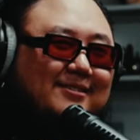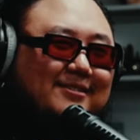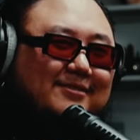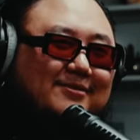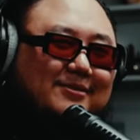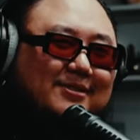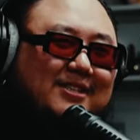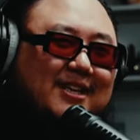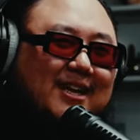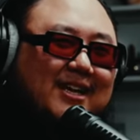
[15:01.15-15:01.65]

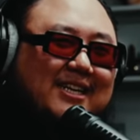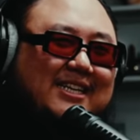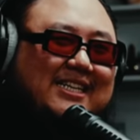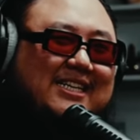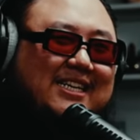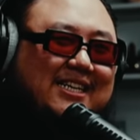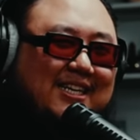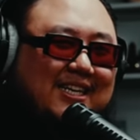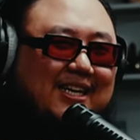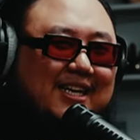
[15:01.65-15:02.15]
Was that a
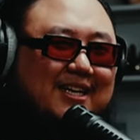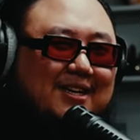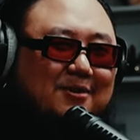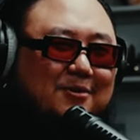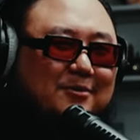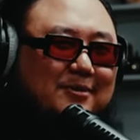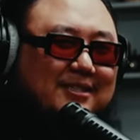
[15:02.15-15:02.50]
cut or was